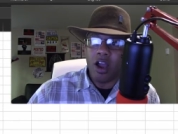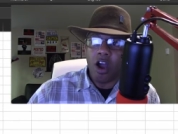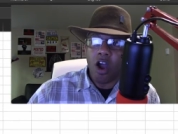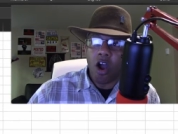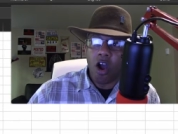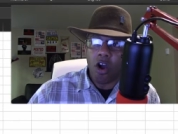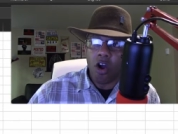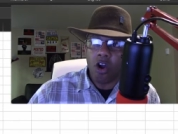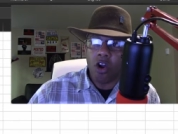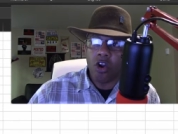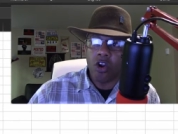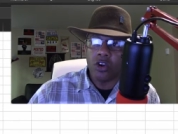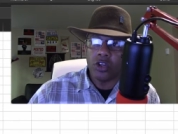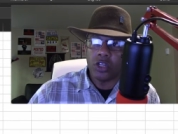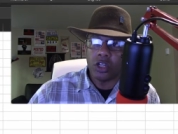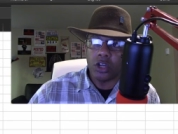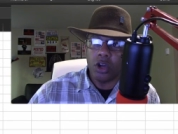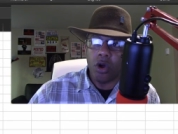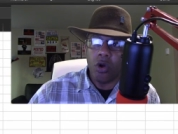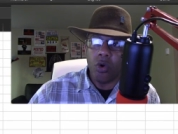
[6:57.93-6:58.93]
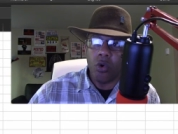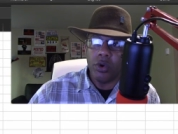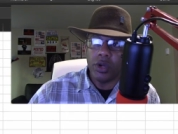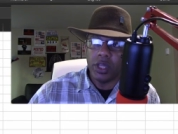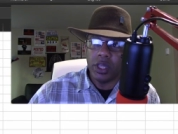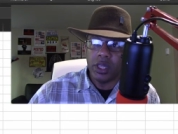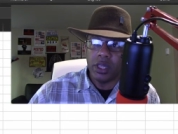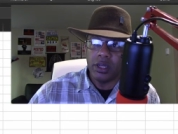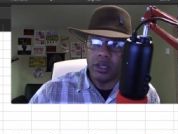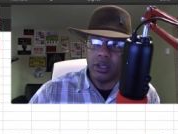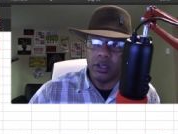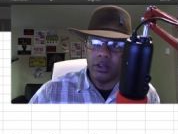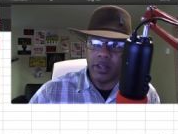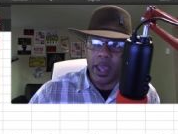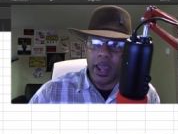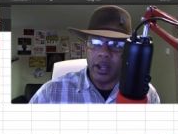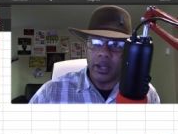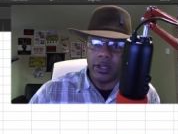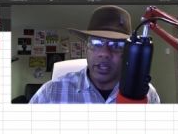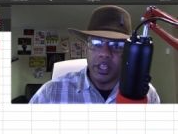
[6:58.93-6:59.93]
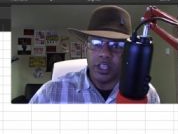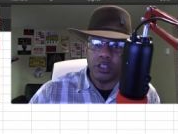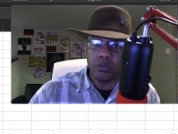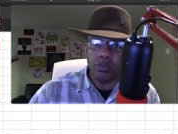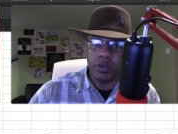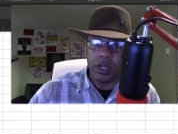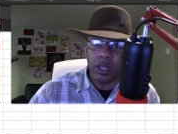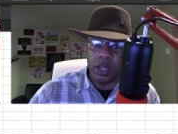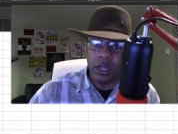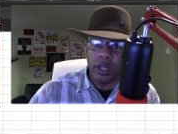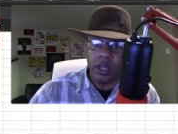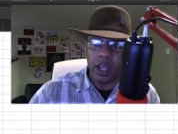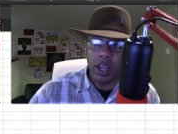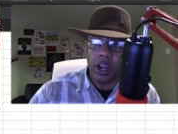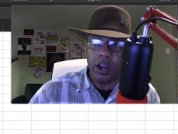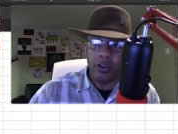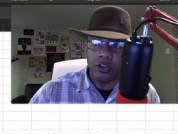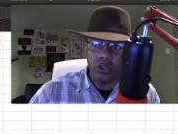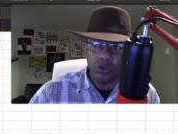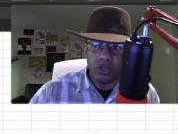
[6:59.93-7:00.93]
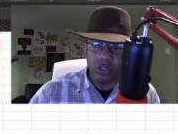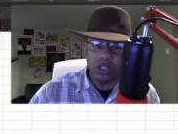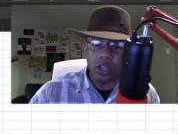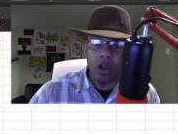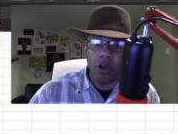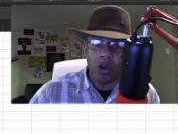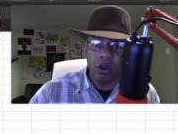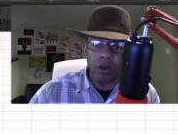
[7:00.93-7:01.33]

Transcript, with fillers: hard coding that Lisbon in there, you saw